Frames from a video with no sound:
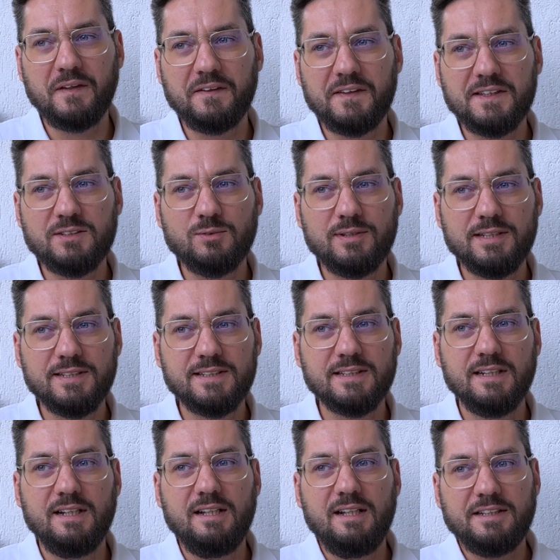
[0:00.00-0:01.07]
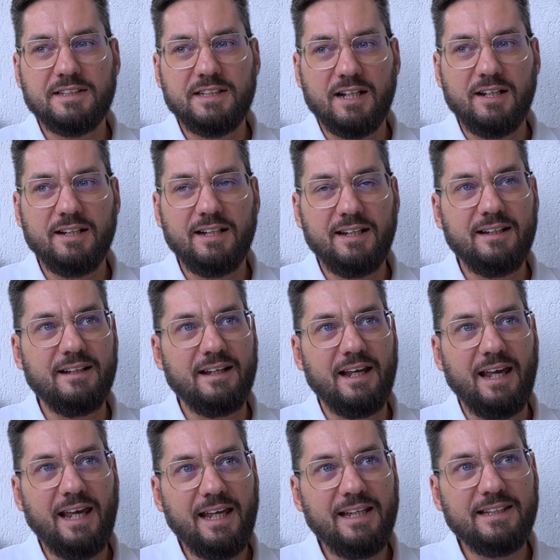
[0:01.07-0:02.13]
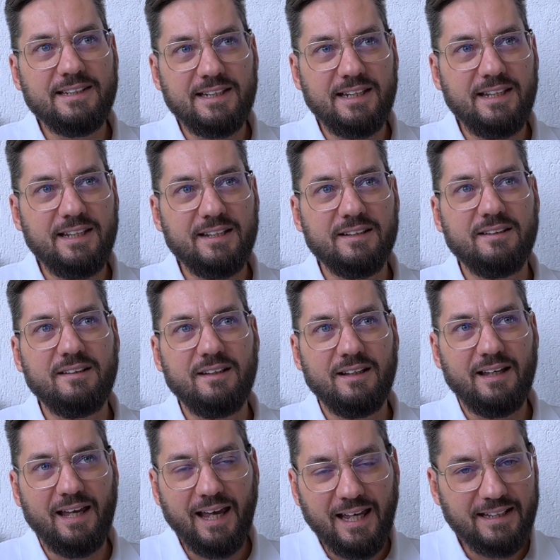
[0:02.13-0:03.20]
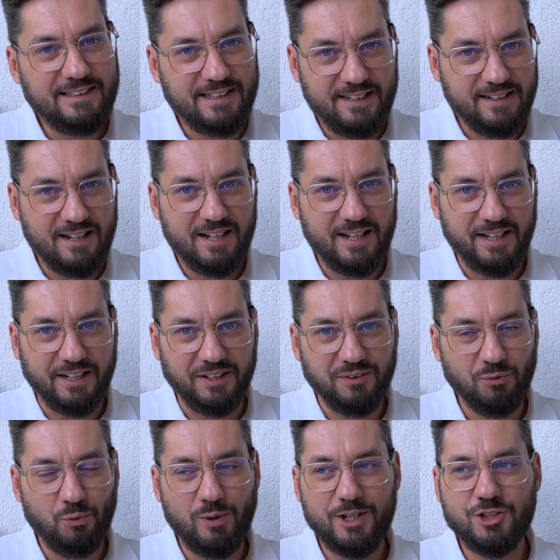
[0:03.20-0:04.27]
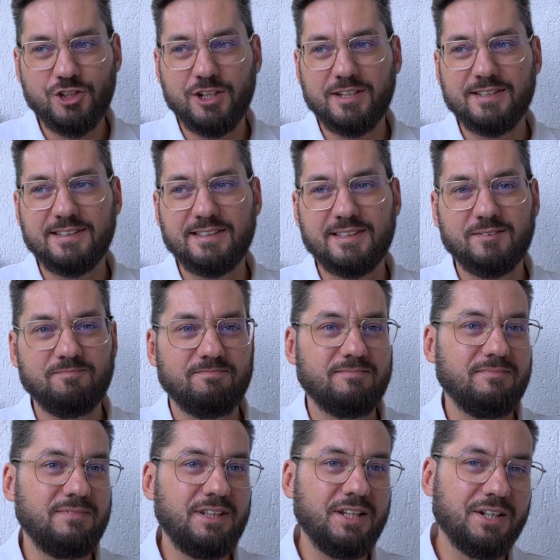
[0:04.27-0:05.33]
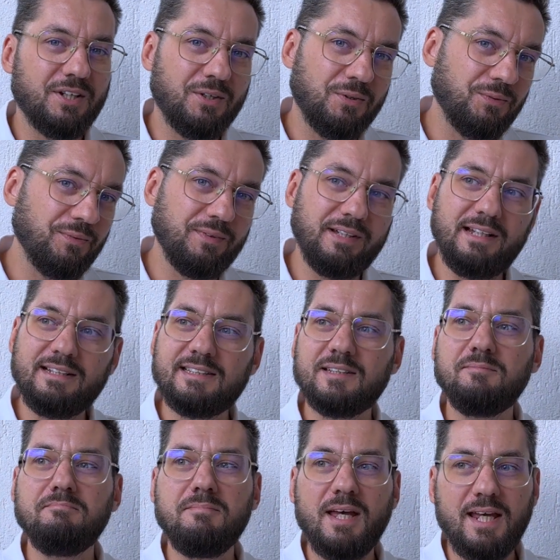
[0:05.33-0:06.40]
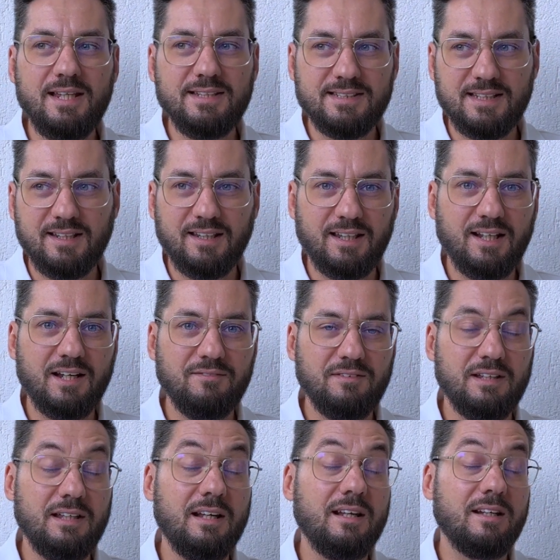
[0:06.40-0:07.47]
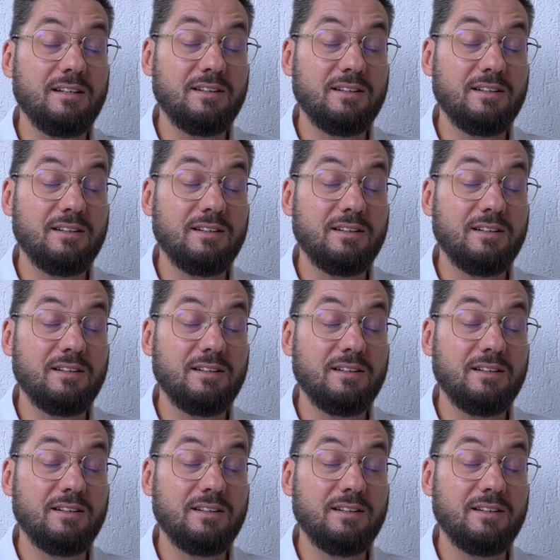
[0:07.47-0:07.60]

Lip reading: This was done in 1889, which is, you know, it's amazing in